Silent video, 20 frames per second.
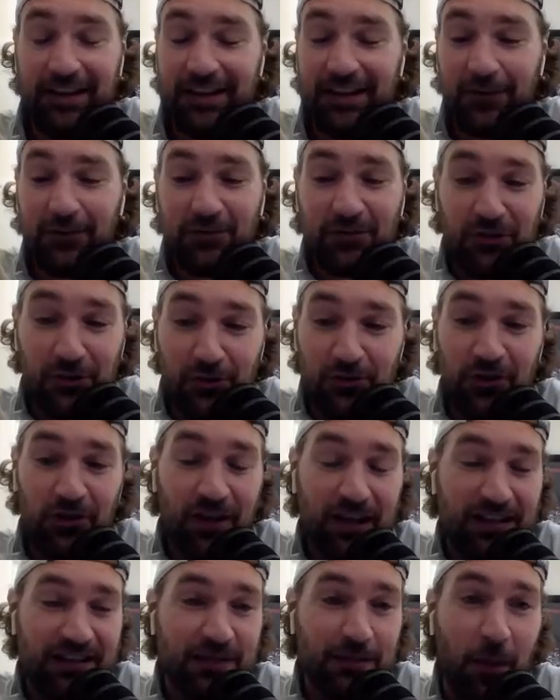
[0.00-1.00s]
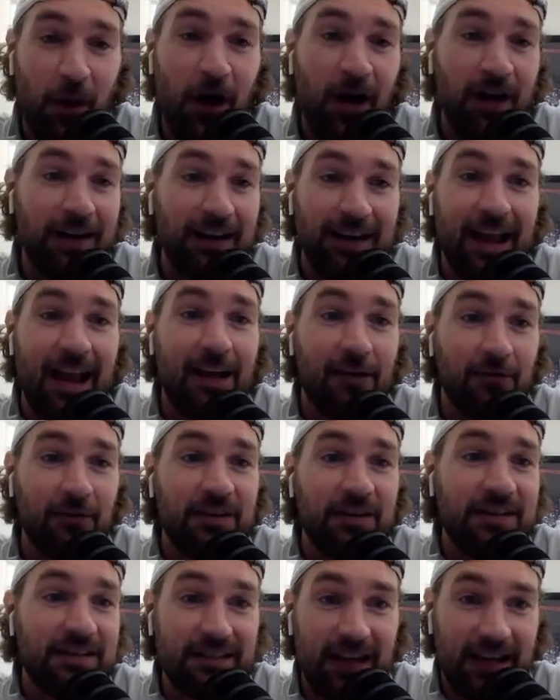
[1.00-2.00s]
There was usually a spot in
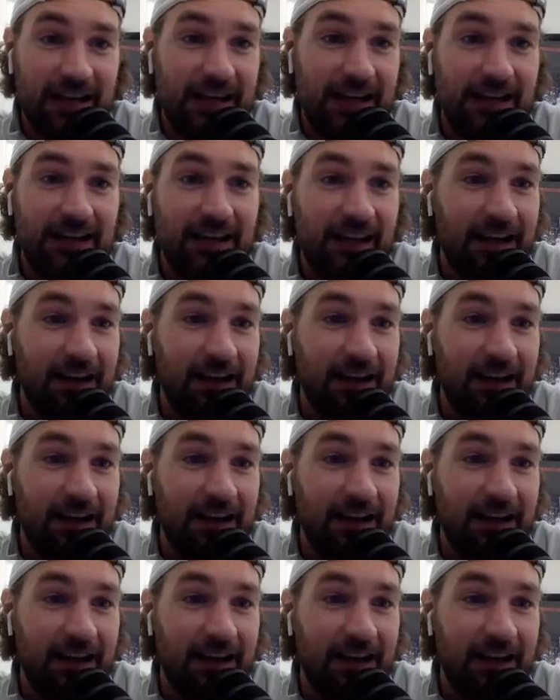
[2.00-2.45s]
every city.